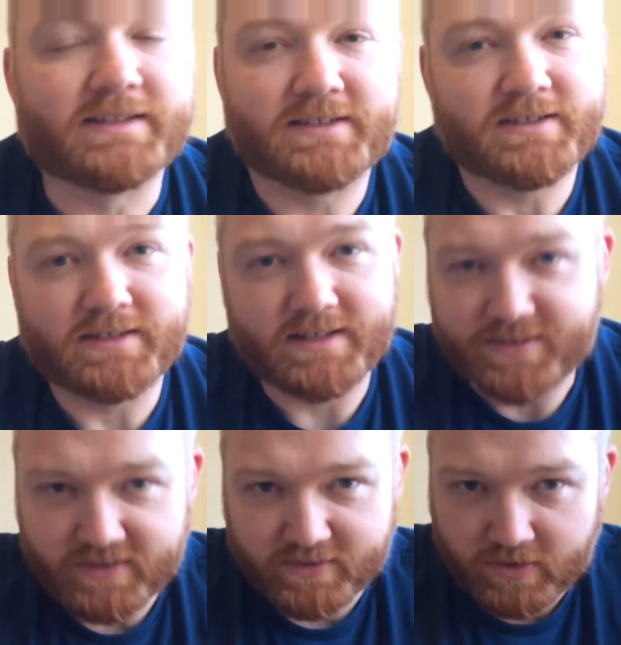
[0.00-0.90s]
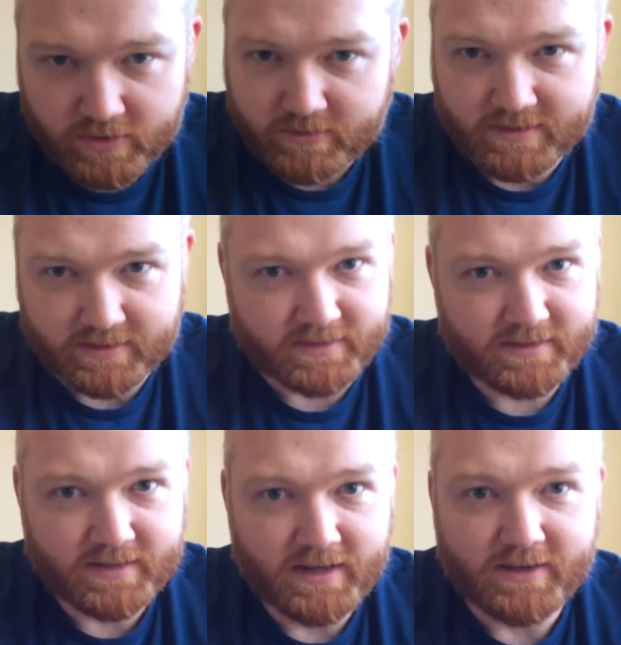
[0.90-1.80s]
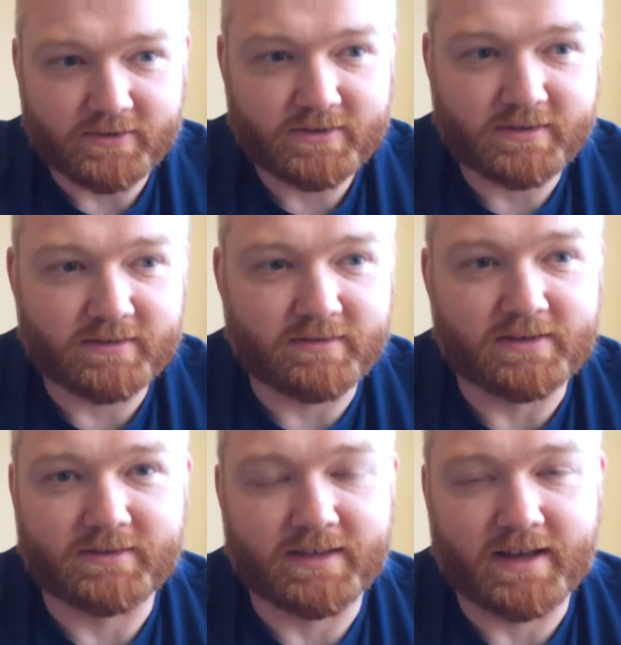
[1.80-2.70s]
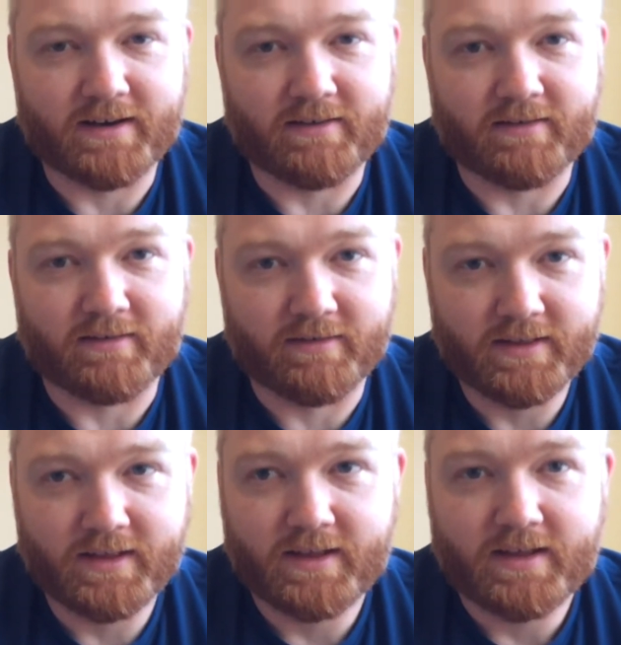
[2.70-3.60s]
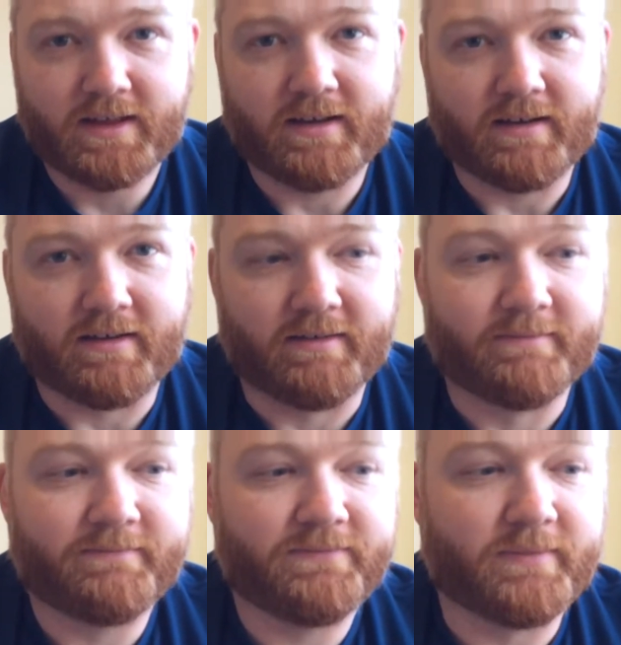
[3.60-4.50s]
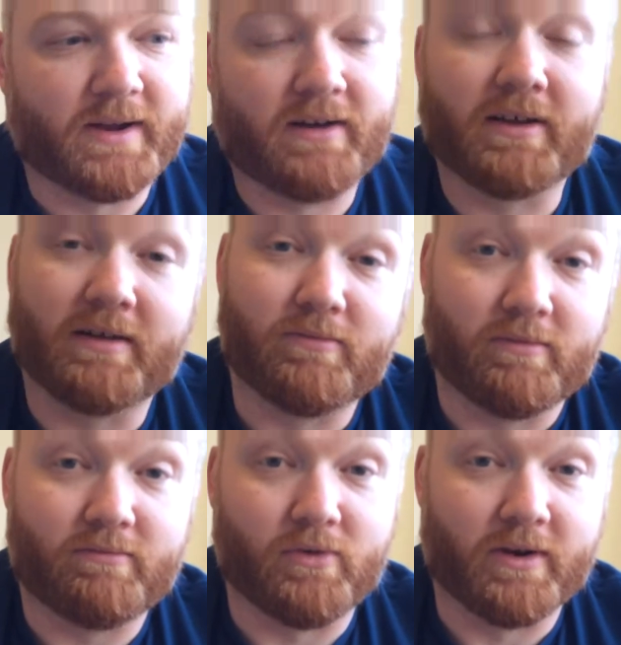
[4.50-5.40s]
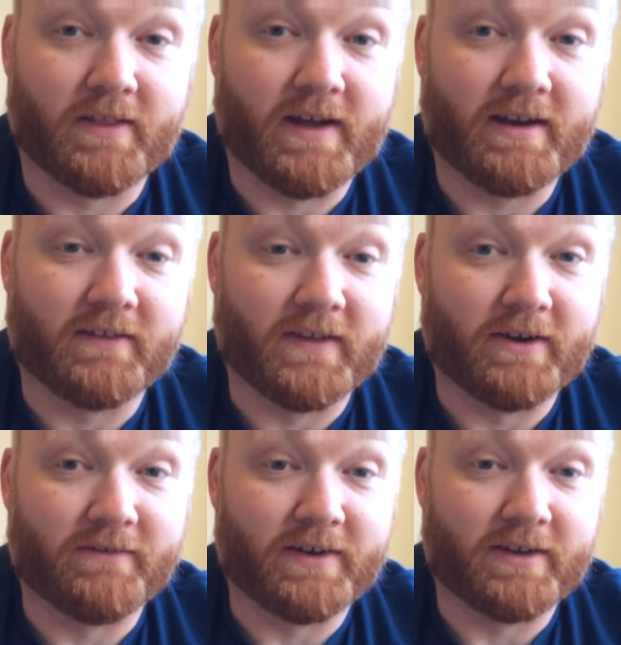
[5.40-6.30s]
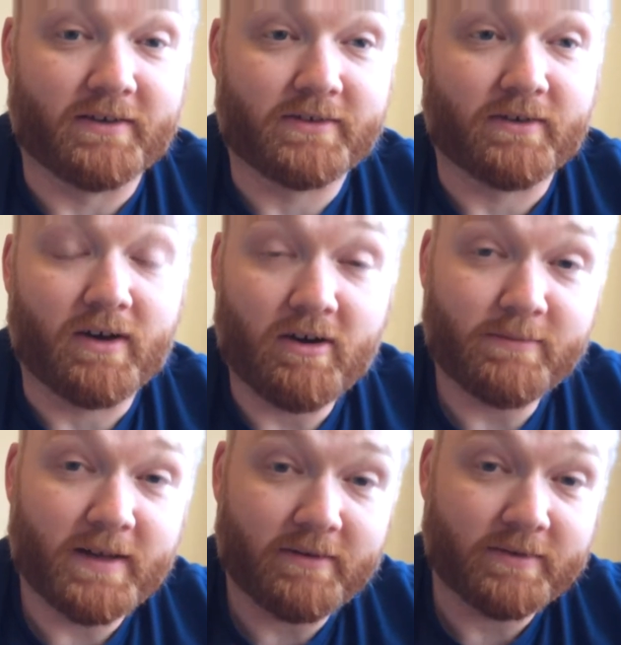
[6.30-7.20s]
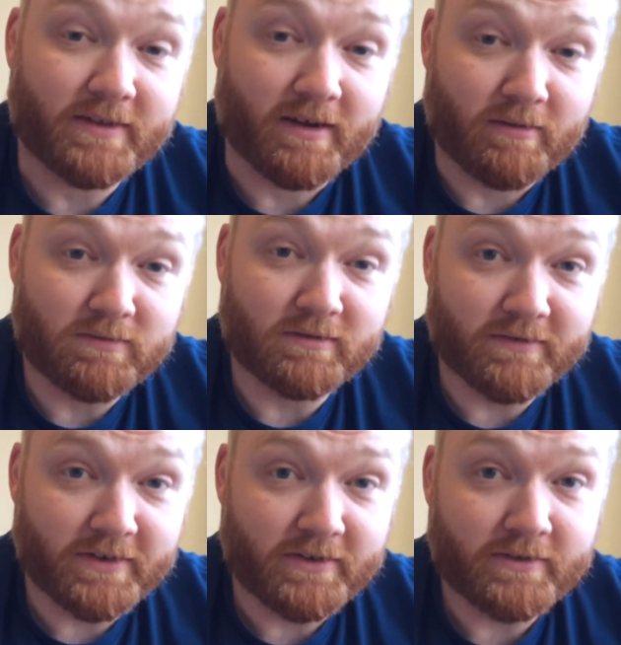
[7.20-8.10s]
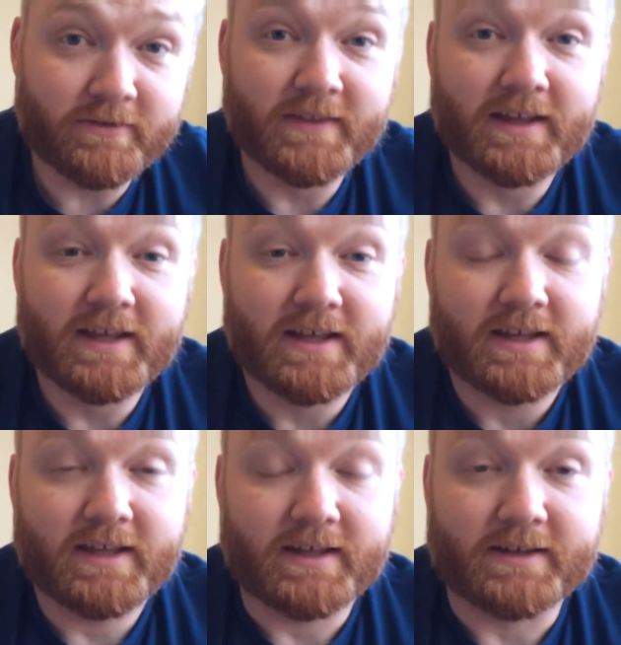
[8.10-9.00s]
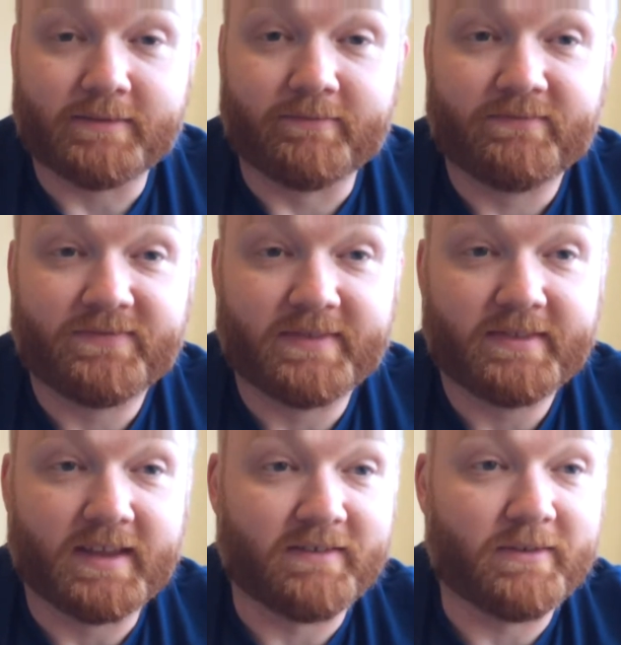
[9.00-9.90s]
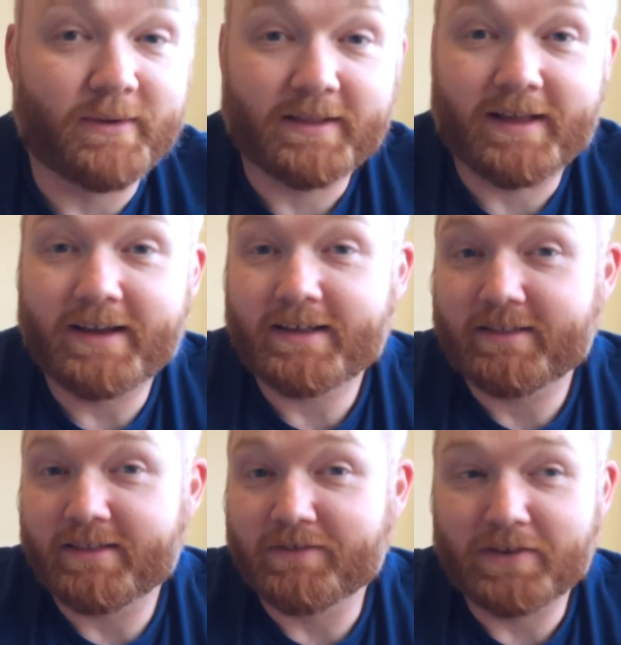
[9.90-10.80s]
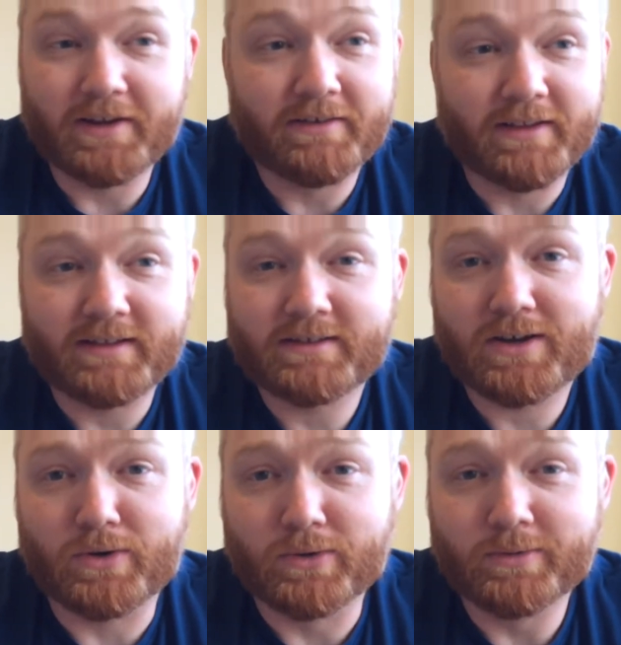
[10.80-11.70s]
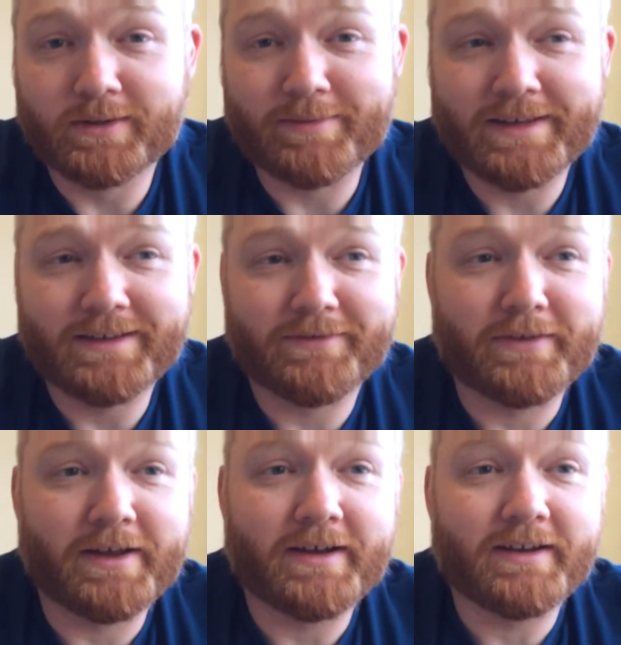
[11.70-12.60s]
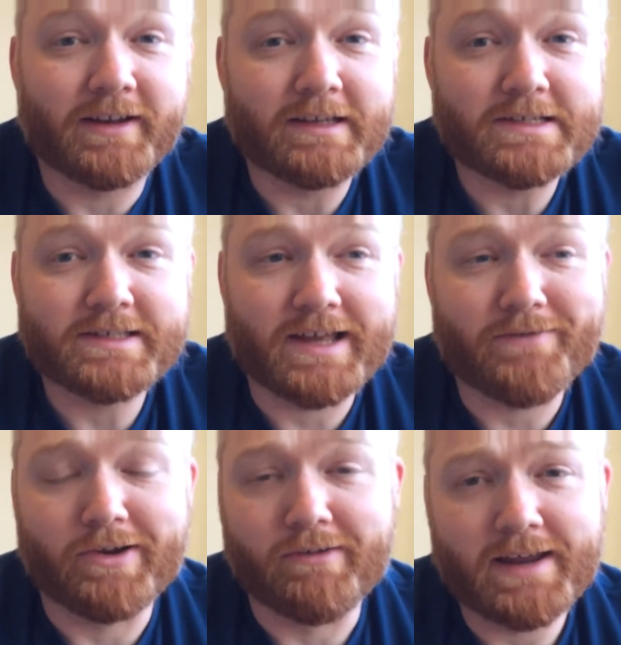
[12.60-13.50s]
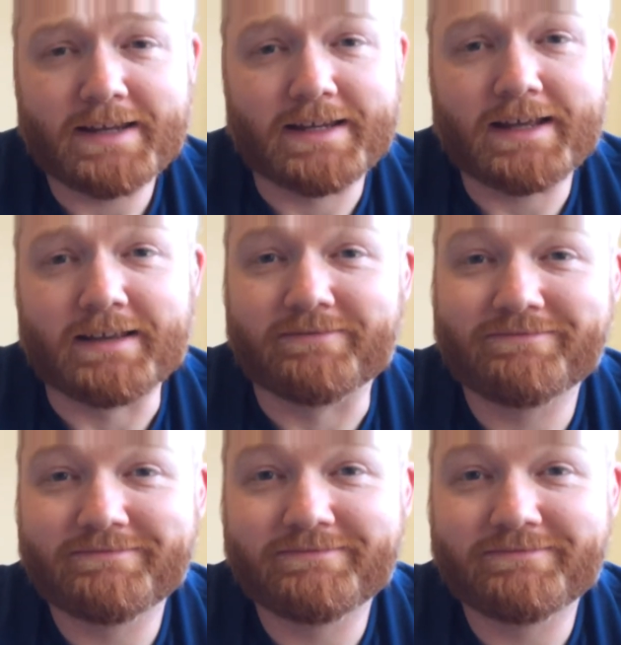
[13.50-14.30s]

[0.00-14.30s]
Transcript: it's just useless. You shouldn't use that at all. But I'll get more into that in a later video. So I hope that was helpful for you. If you want to like the video, that's cool with me. If not, just have a great day.